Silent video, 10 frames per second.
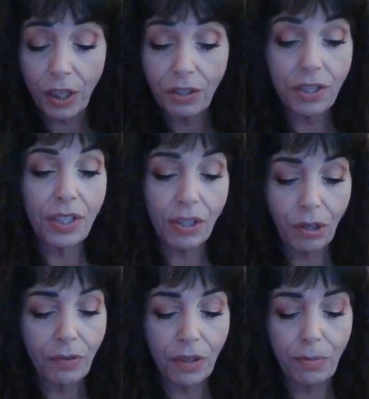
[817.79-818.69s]
you're still
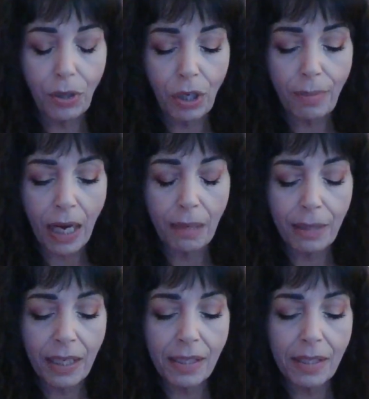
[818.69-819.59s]
over the moon about it
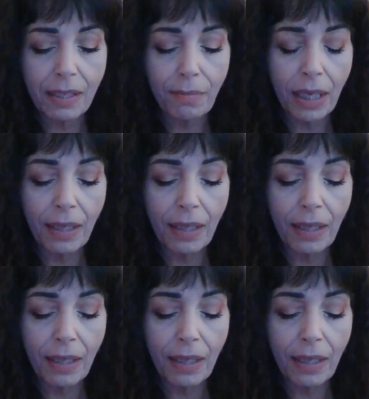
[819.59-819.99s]
because it's something